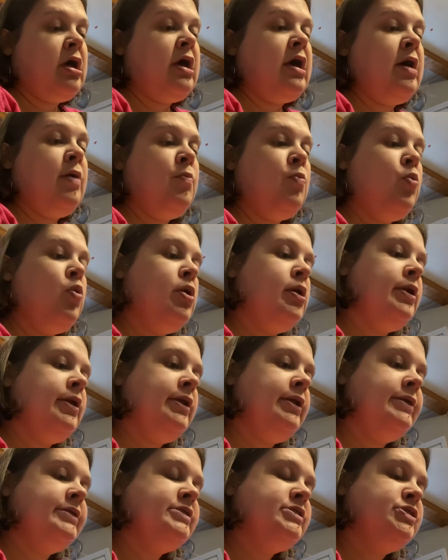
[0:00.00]
I'm
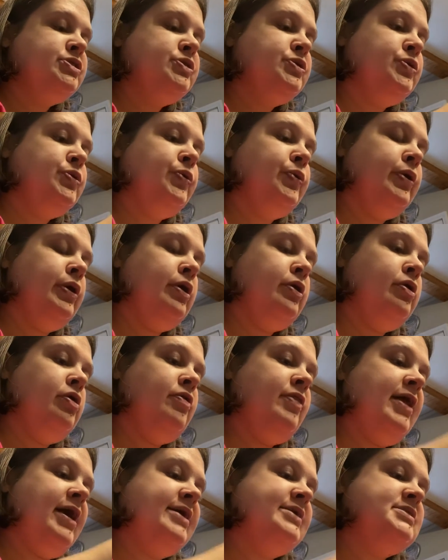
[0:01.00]
wanting to go to
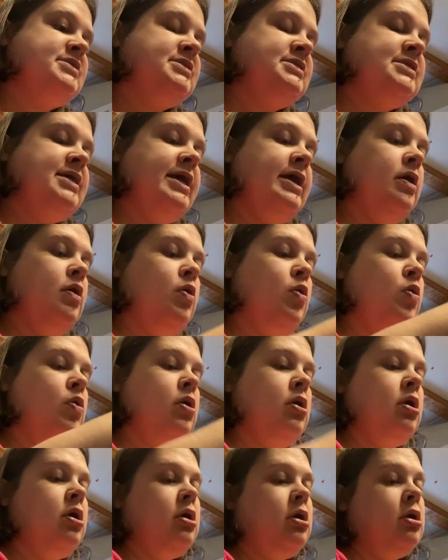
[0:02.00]
that sale,
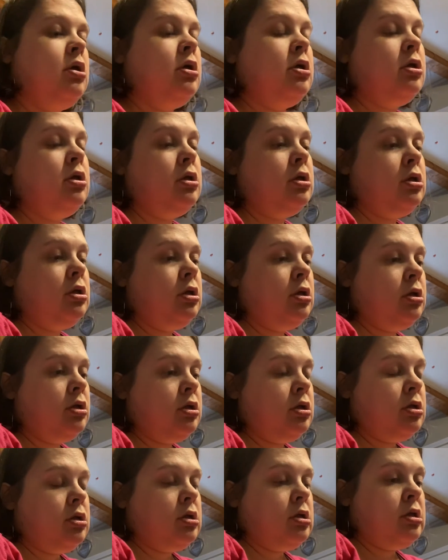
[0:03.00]

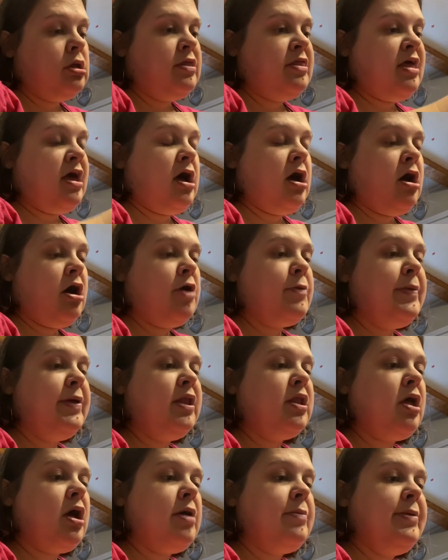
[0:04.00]
that Hobby
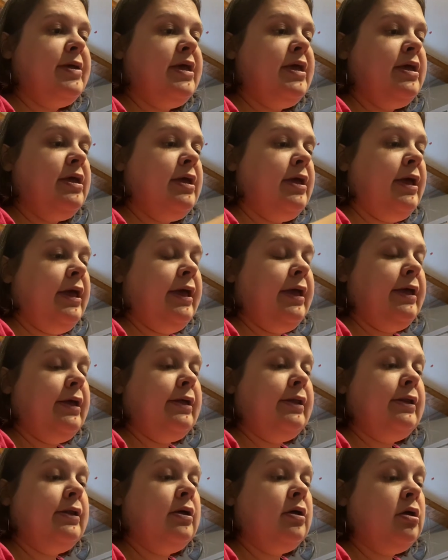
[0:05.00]
Lobby and